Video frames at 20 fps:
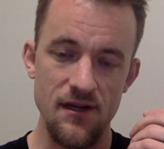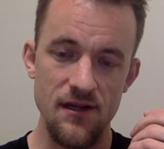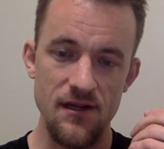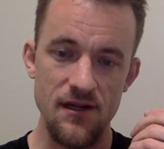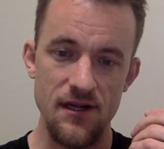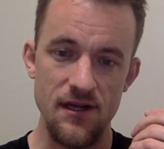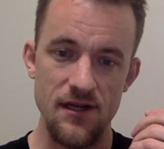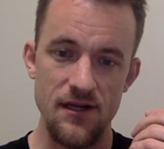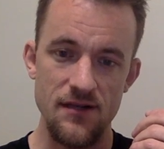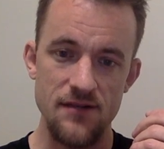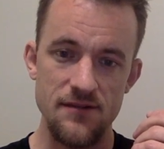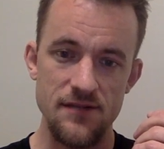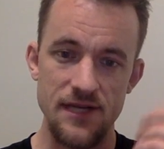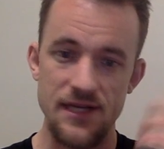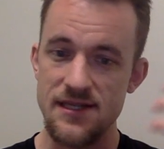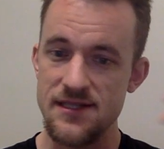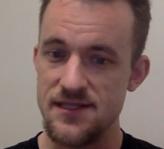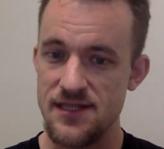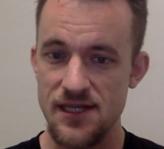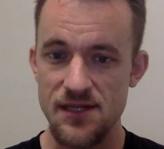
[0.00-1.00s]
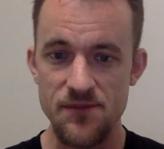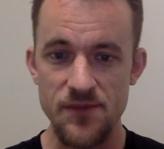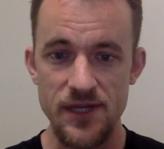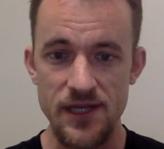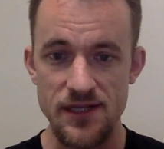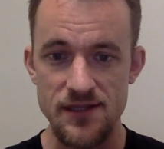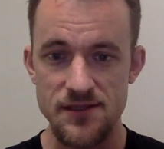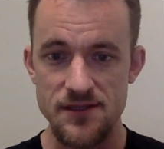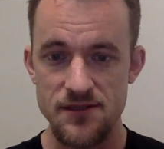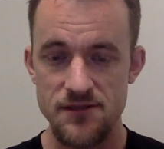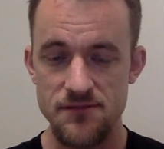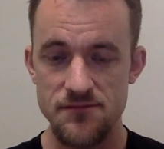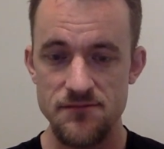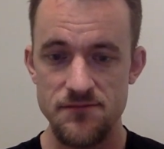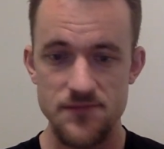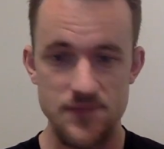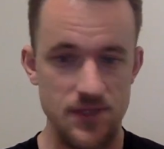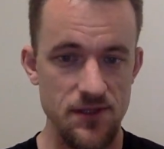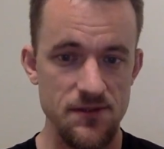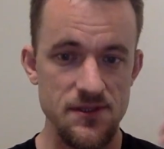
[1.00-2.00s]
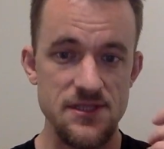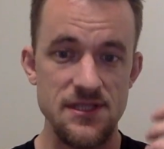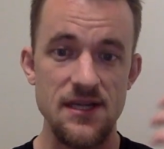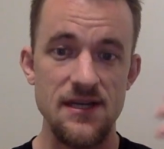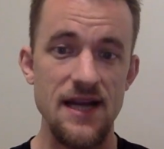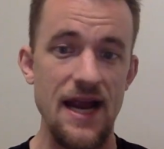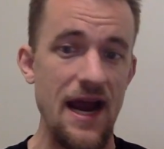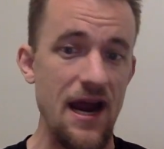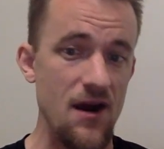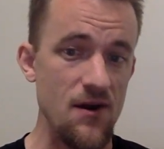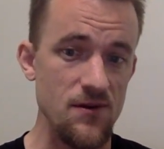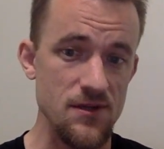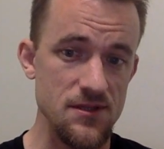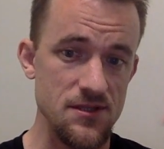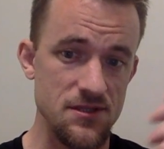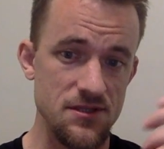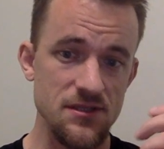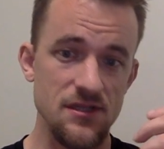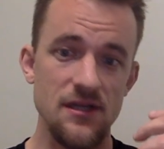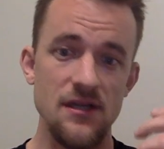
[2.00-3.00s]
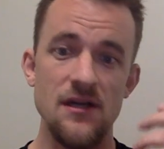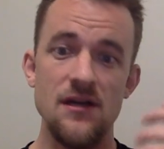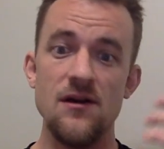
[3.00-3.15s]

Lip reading: It can take minutes, instead of hours